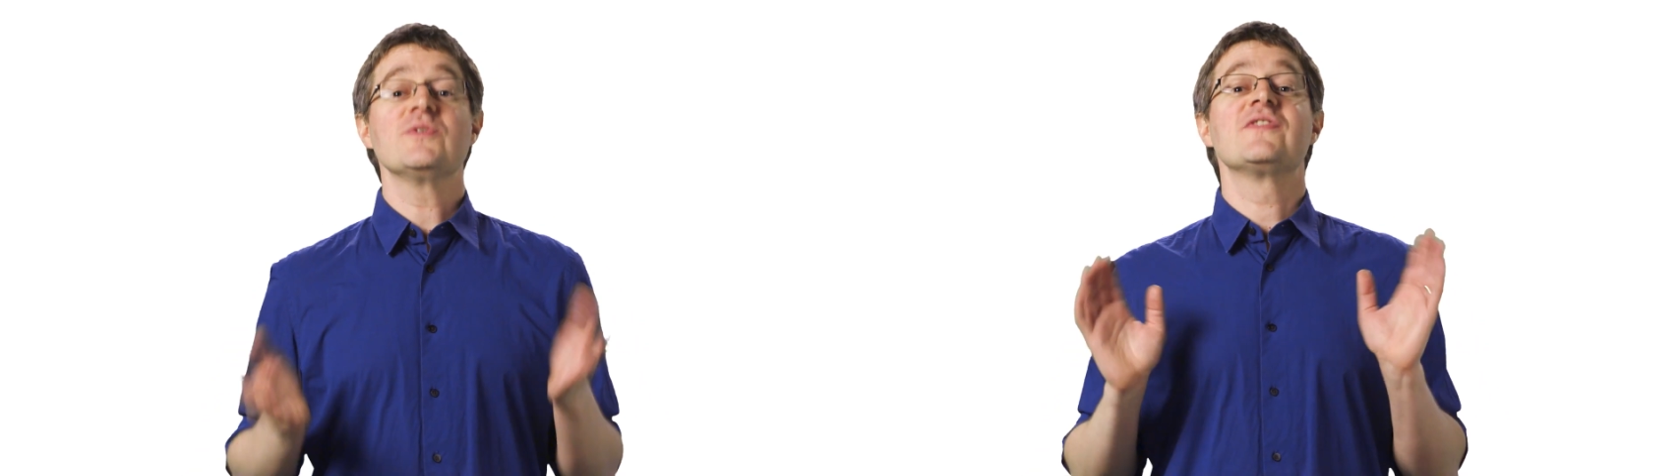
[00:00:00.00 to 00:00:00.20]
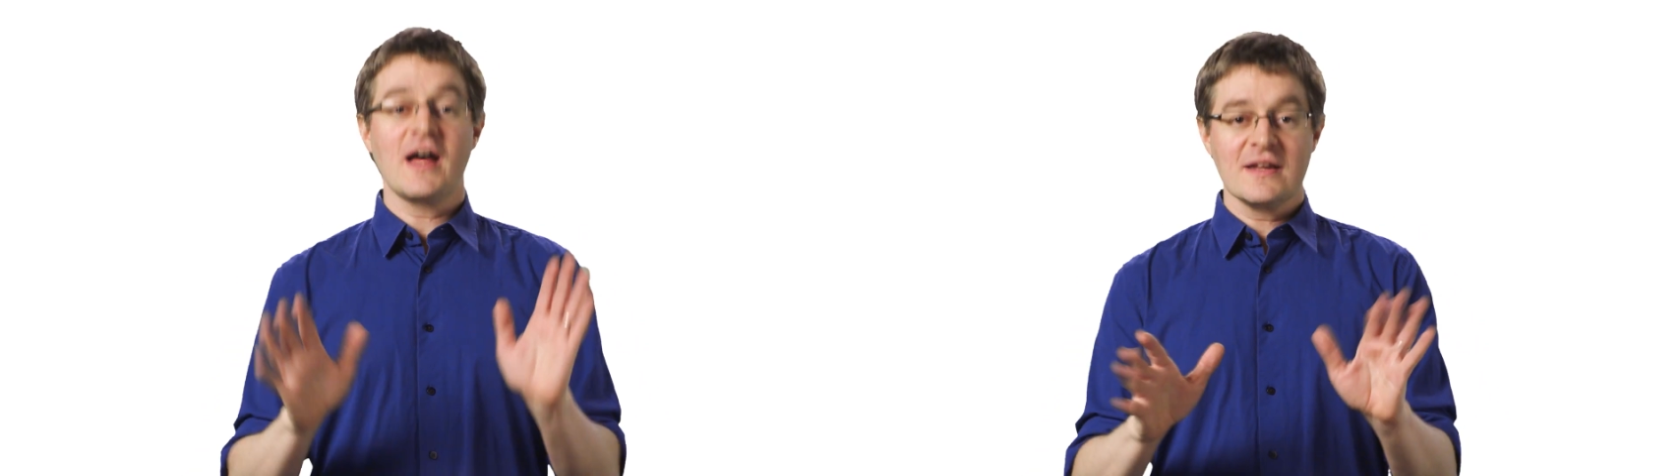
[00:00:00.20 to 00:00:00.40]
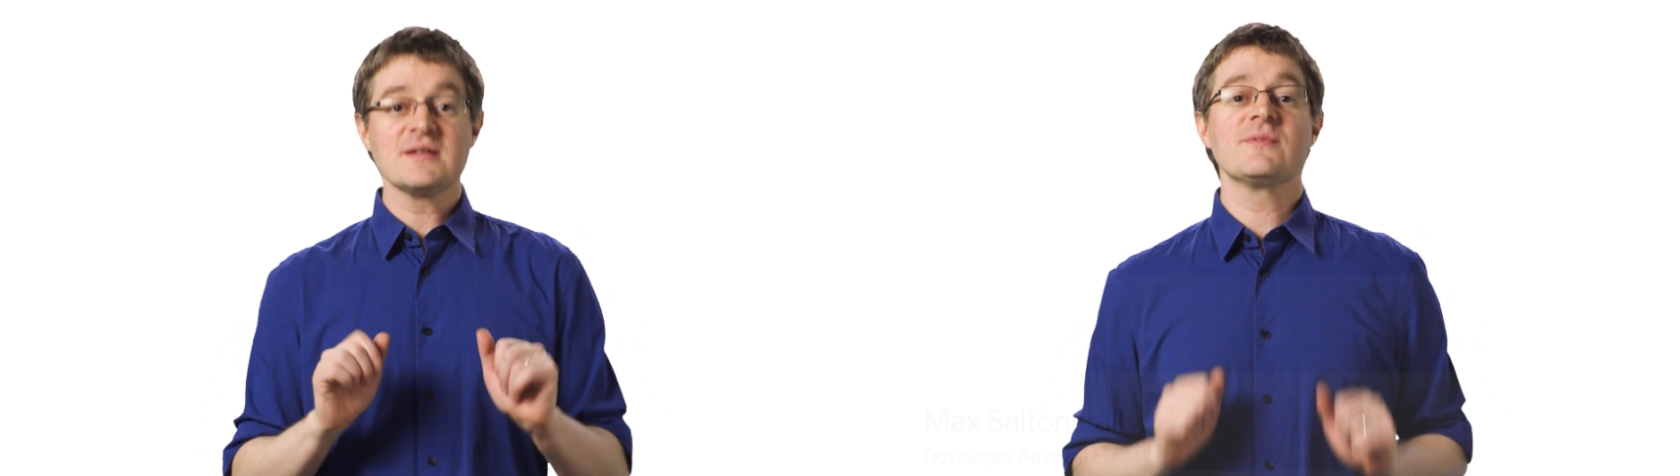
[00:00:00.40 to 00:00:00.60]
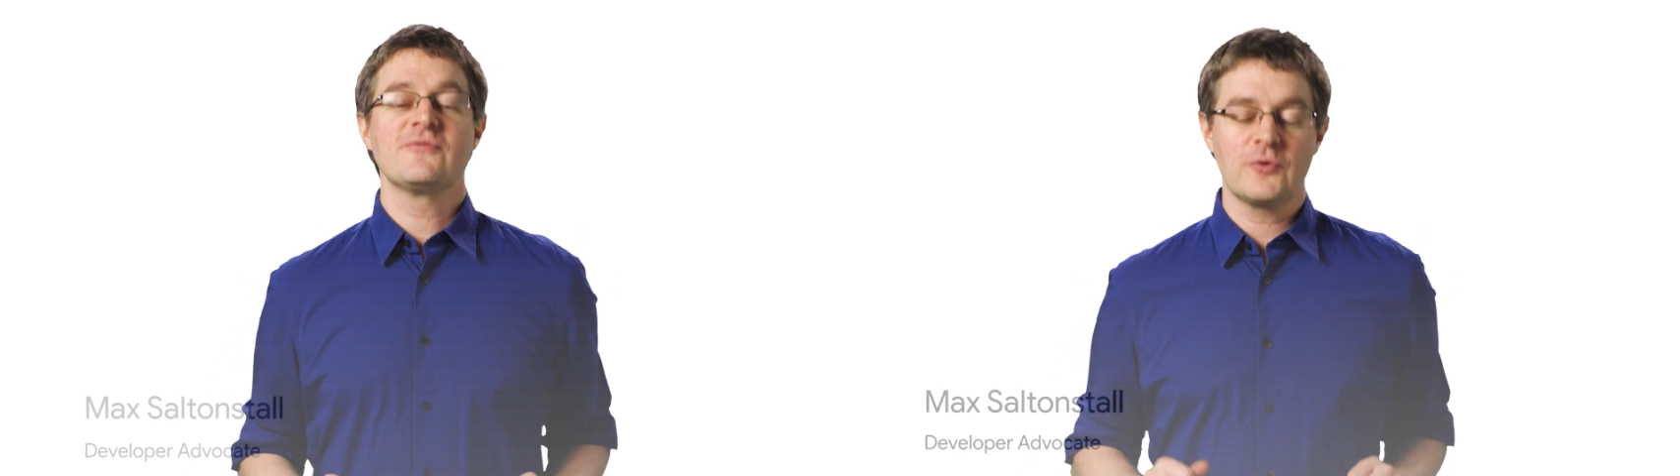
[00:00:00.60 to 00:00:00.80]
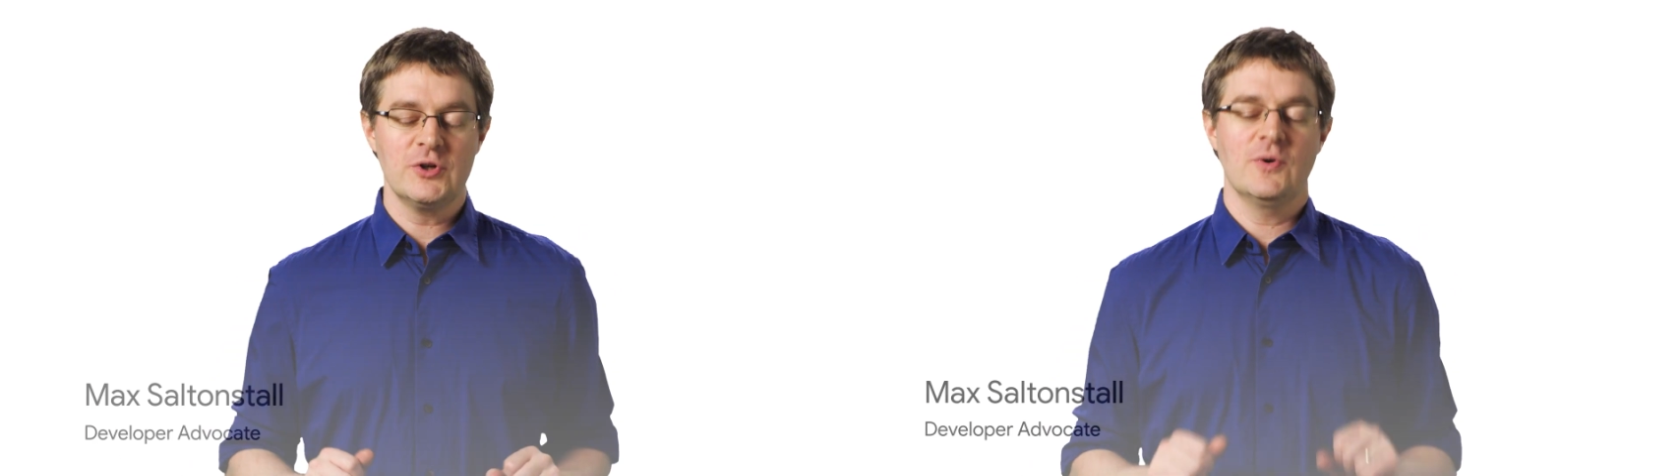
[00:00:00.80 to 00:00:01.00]
we've got something
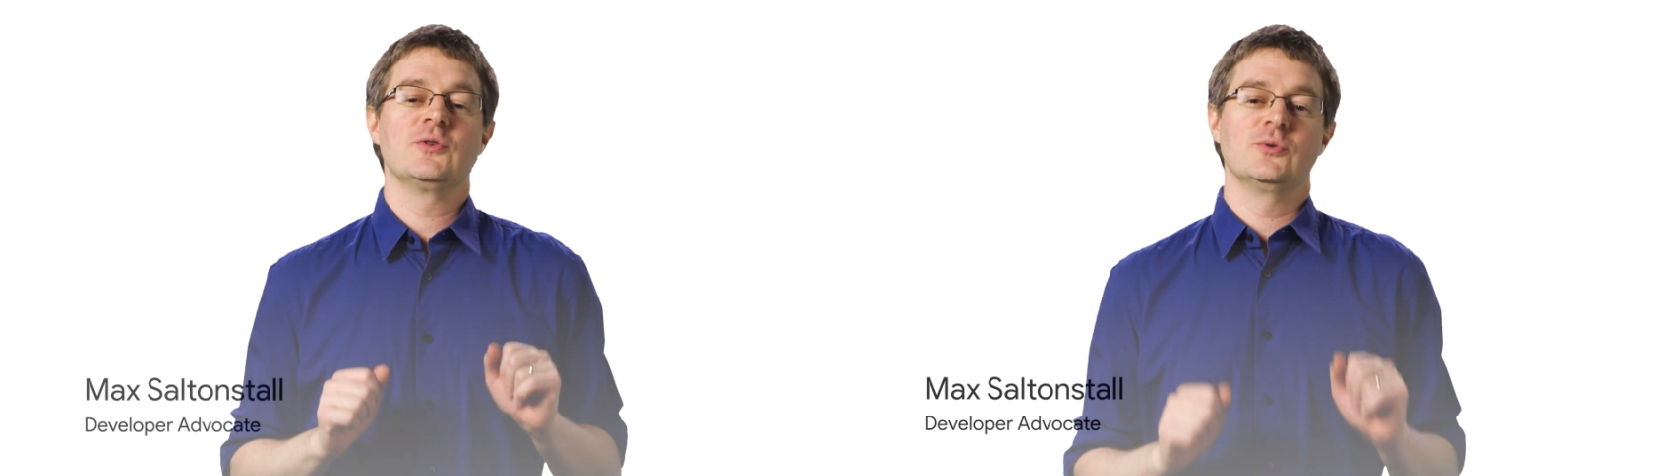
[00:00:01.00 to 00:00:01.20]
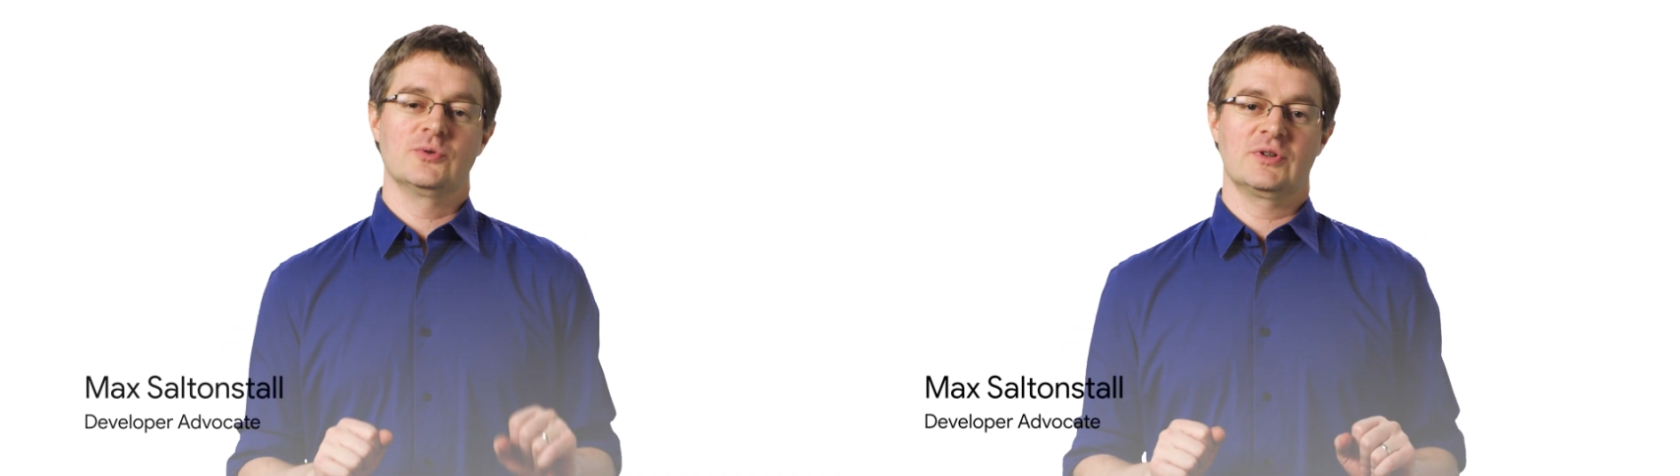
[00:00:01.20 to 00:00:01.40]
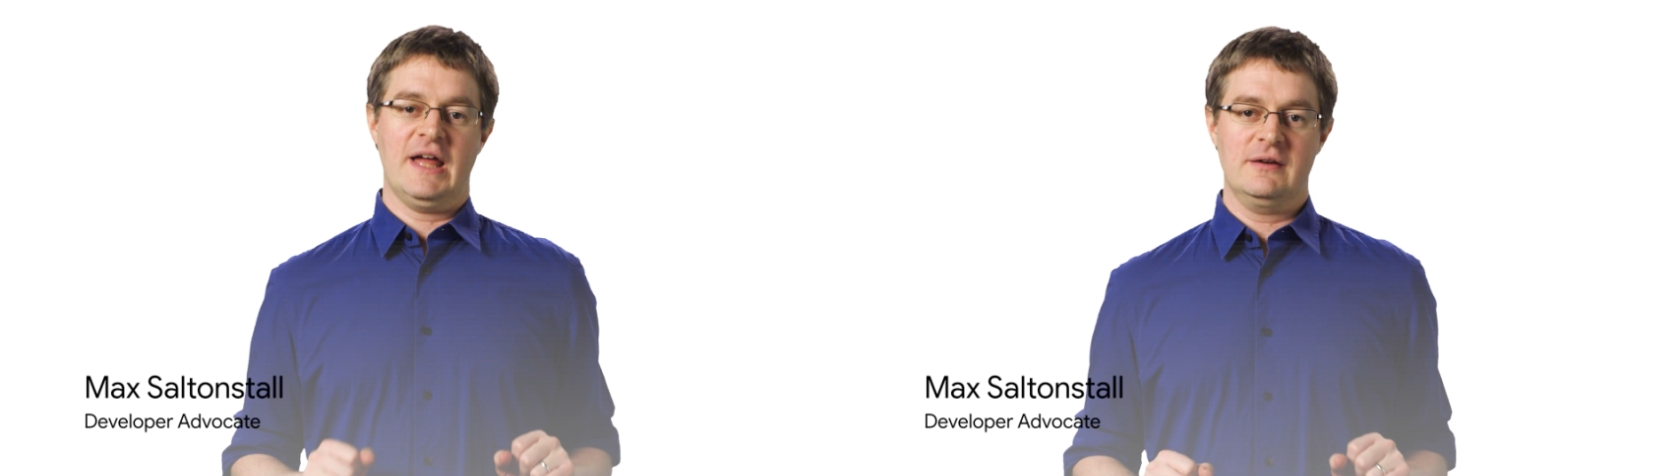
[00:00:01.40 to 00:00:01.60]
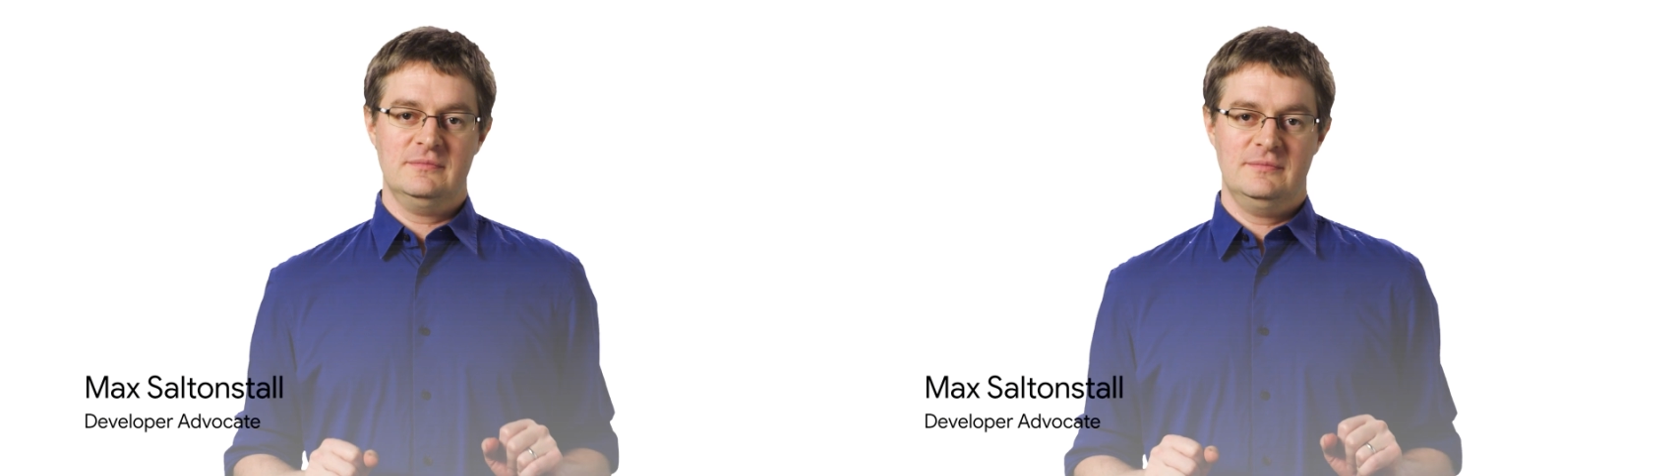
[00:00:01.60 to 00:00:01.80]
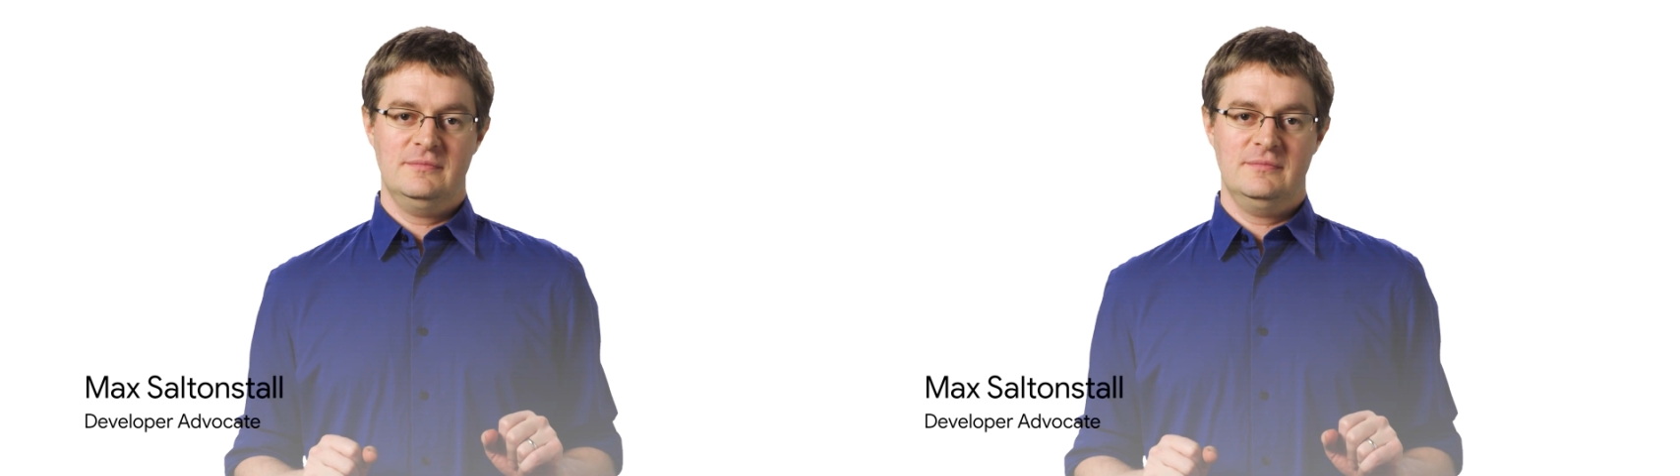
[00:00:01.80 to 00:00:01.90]
for you on Google Cloud.